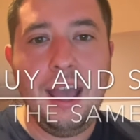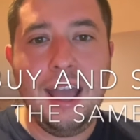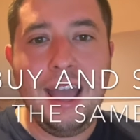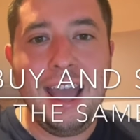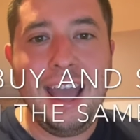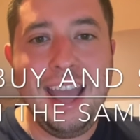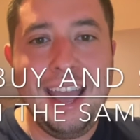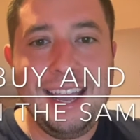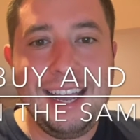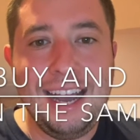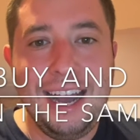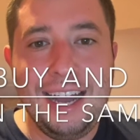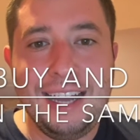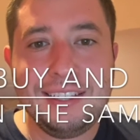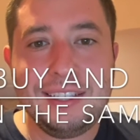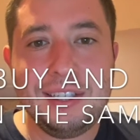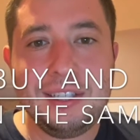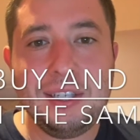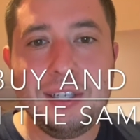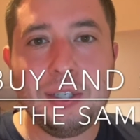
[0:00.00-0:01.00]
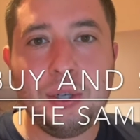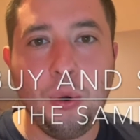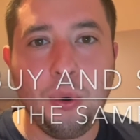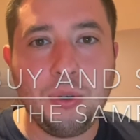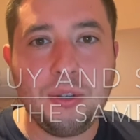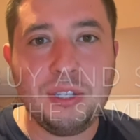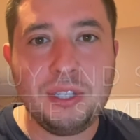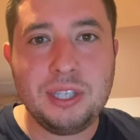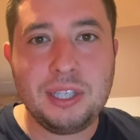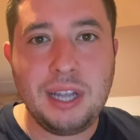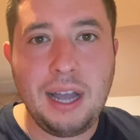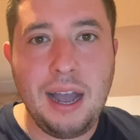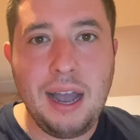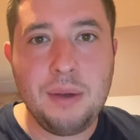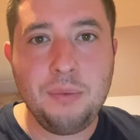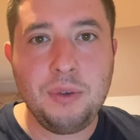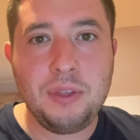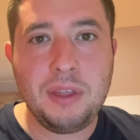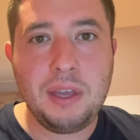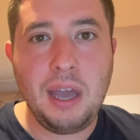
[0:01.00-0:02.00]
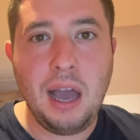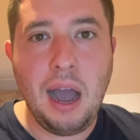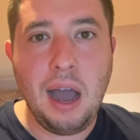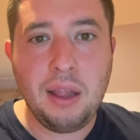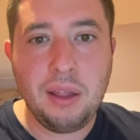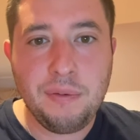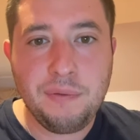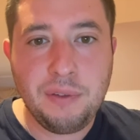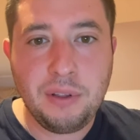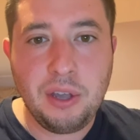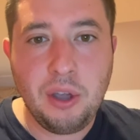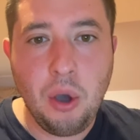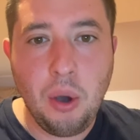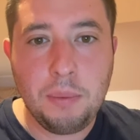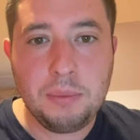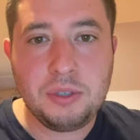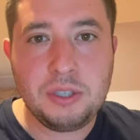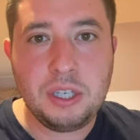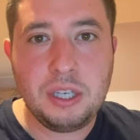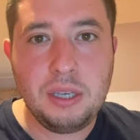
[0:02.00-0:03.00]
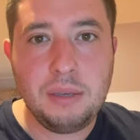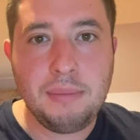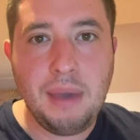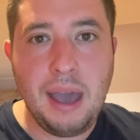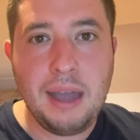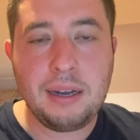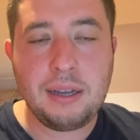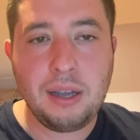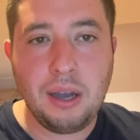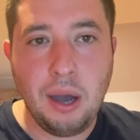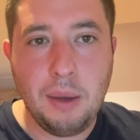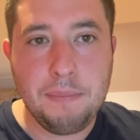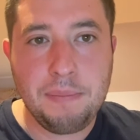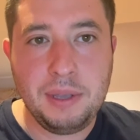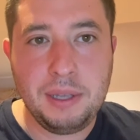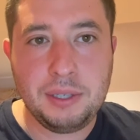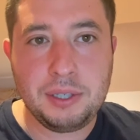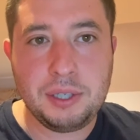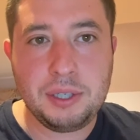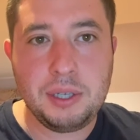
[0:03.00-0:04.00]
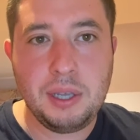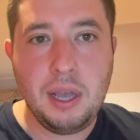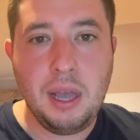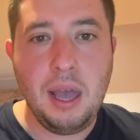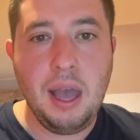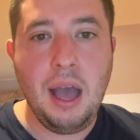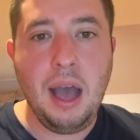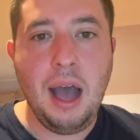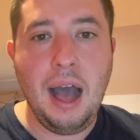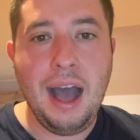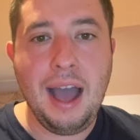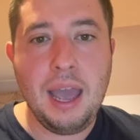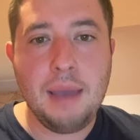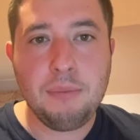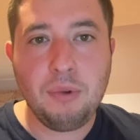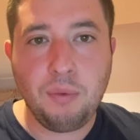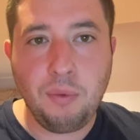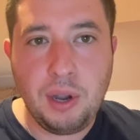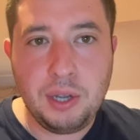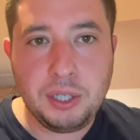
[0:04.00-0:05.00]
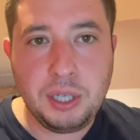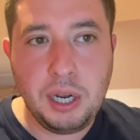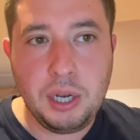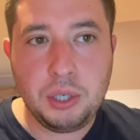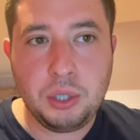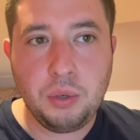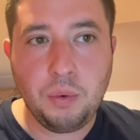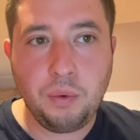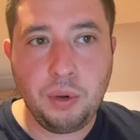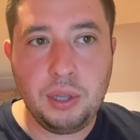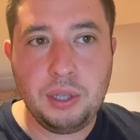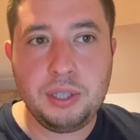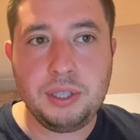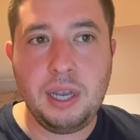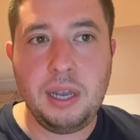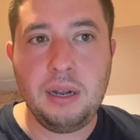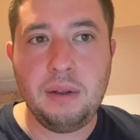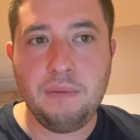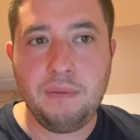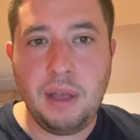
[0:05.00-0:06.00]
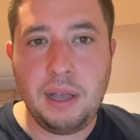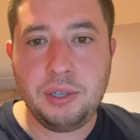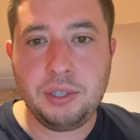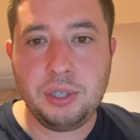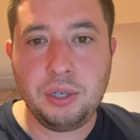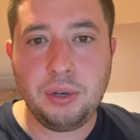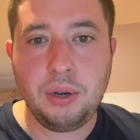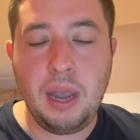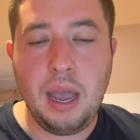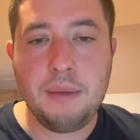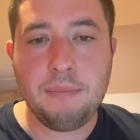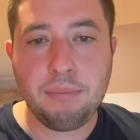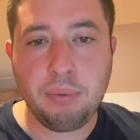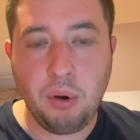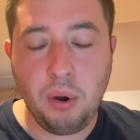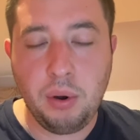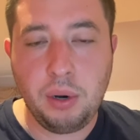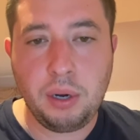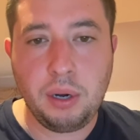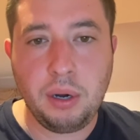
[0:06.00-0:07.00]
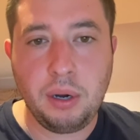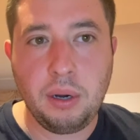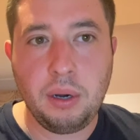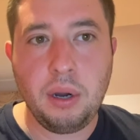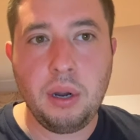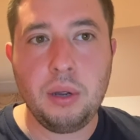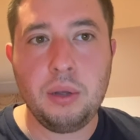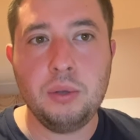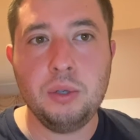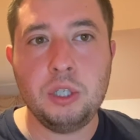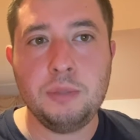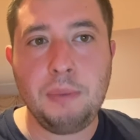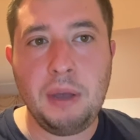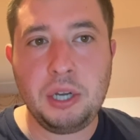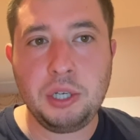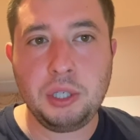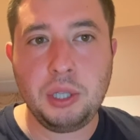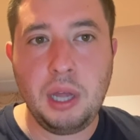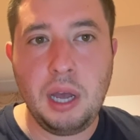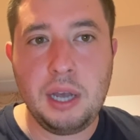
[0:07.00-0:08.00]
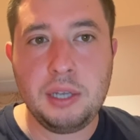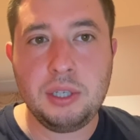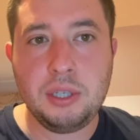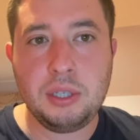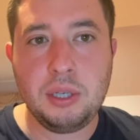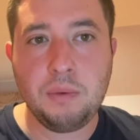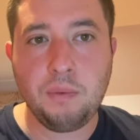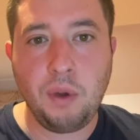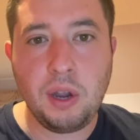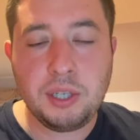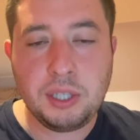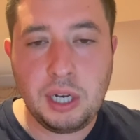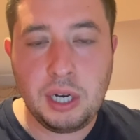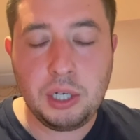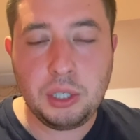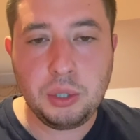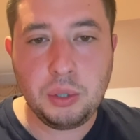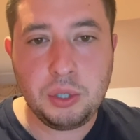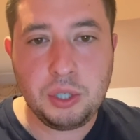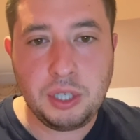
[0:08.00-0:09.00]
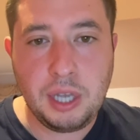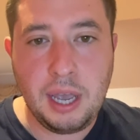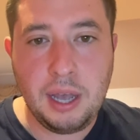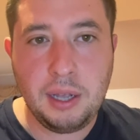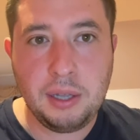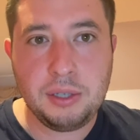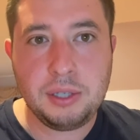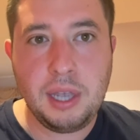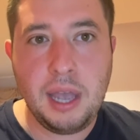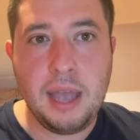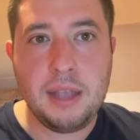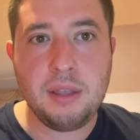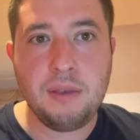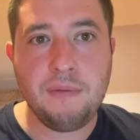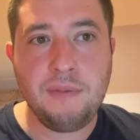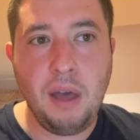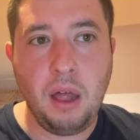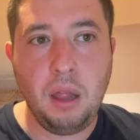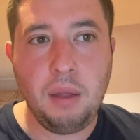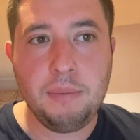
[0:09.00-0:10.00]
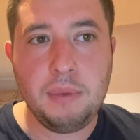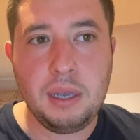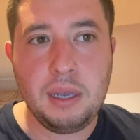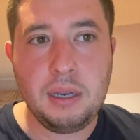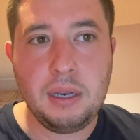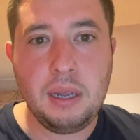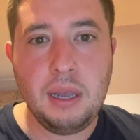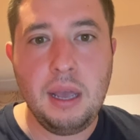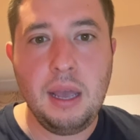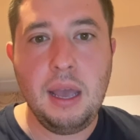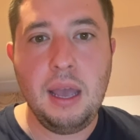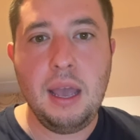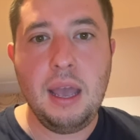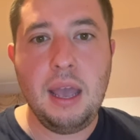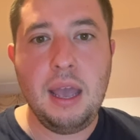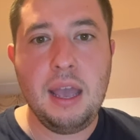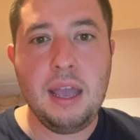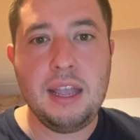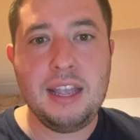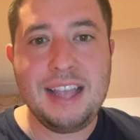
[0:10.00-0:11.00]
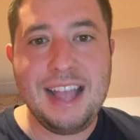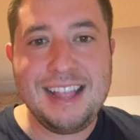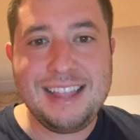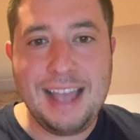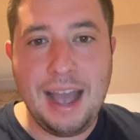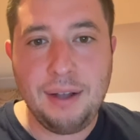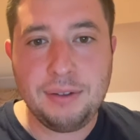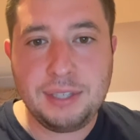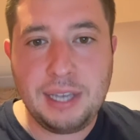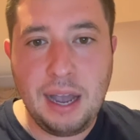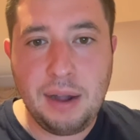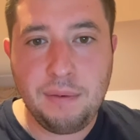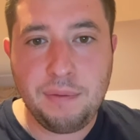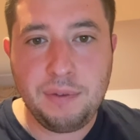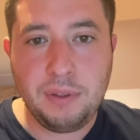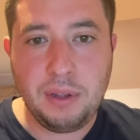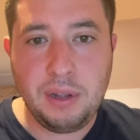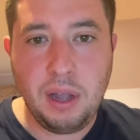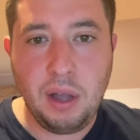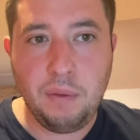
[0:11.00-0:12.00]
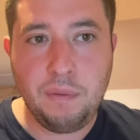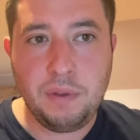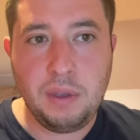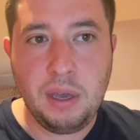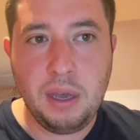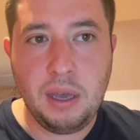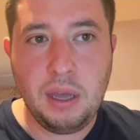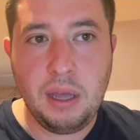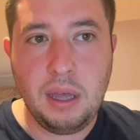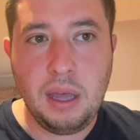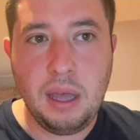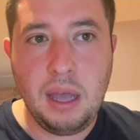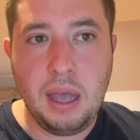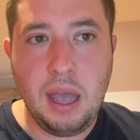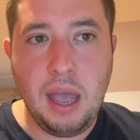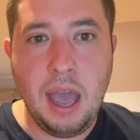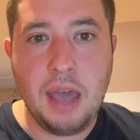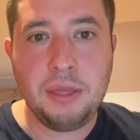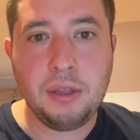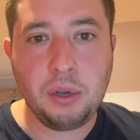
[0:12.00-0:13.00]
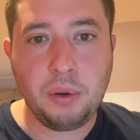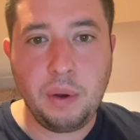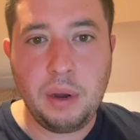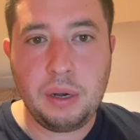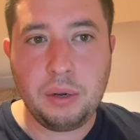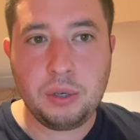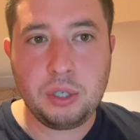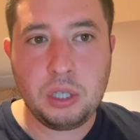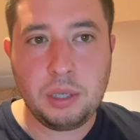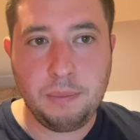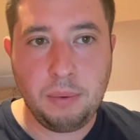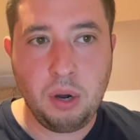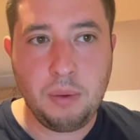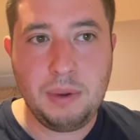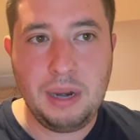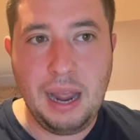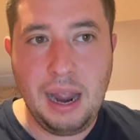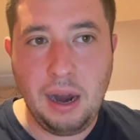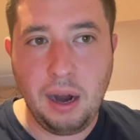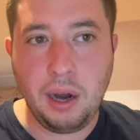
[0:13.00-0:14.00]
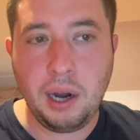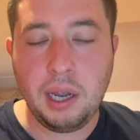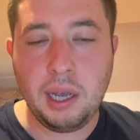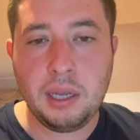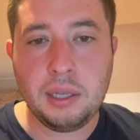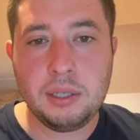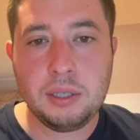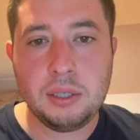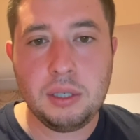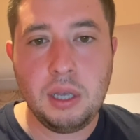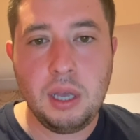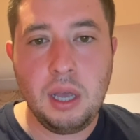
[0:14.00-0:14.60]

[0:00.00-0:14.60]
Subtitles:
Hey guys, this is Gordon Stein with the I Love Philly Homes team at Compass. I am a residential real estate investor and broker who specializes in residential sales and development in downtown Philadelphia and the greater suburban areas.